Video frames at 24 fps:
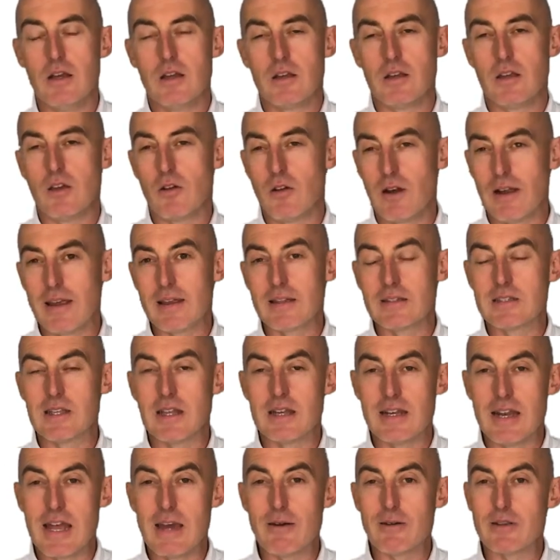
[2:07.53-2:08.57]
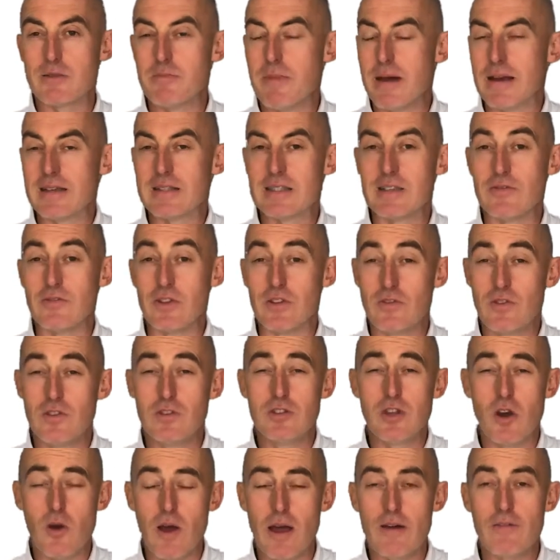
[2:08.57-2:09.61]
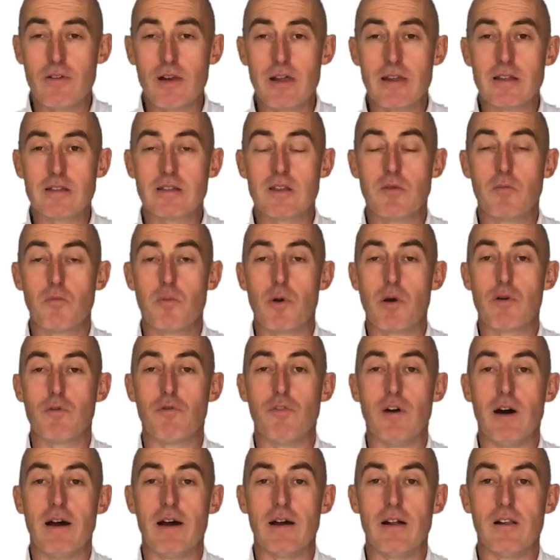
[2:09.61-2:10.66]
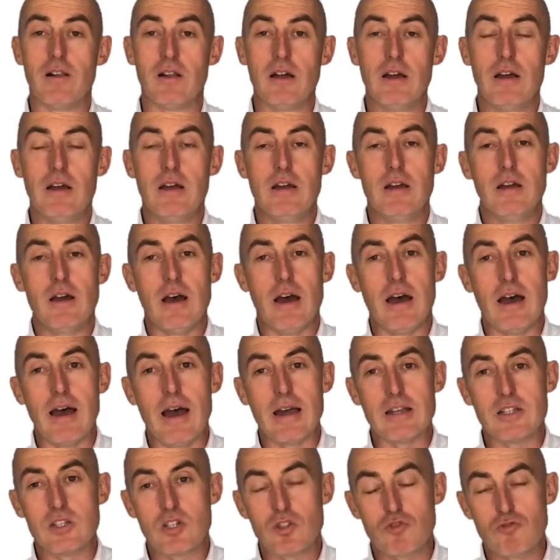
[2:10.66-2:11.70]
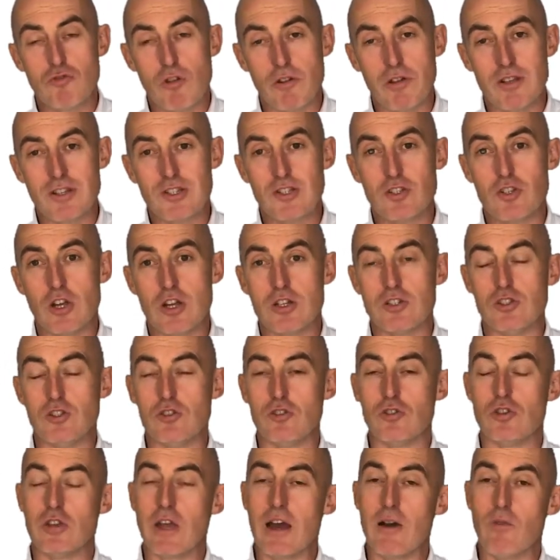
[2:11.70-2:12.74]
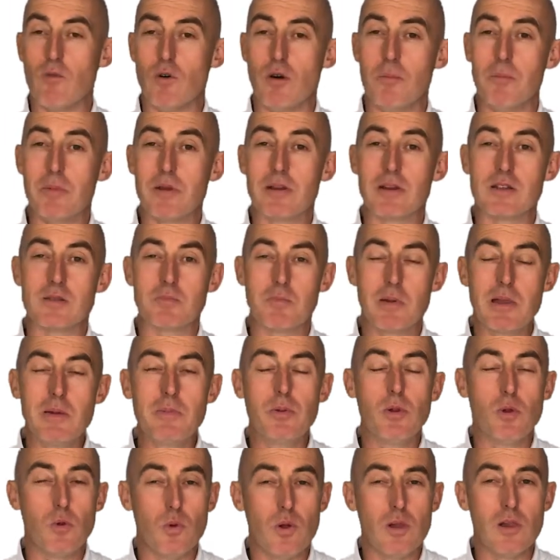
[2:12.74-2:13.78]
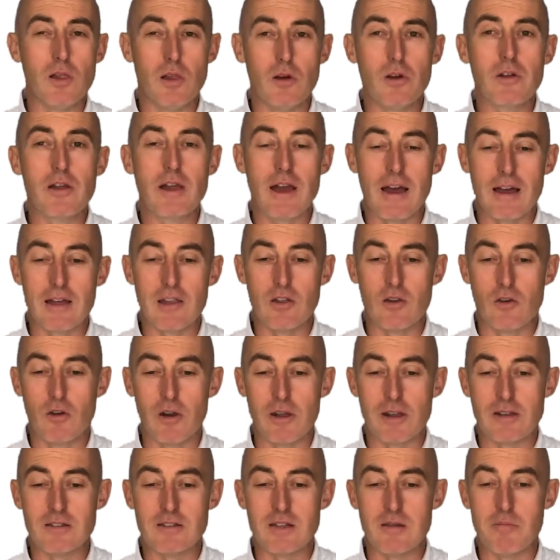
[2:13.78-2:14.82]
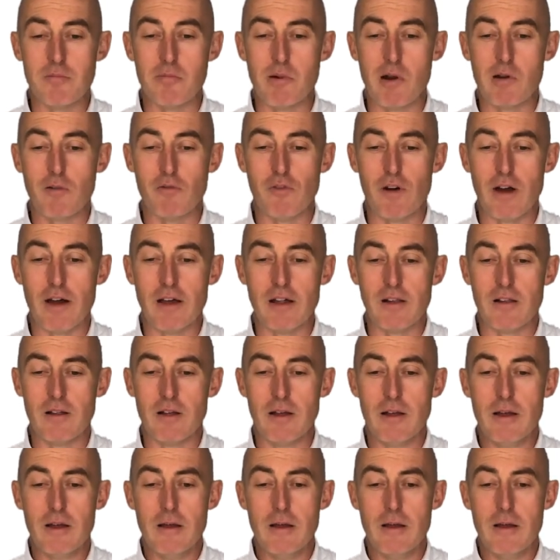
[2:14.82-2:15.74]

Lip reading: You know, LinkedIn now is massive, and if you don't have a LinkedIn profile, I strongly suggest you should get one, because people will look at your LinkedIn profile.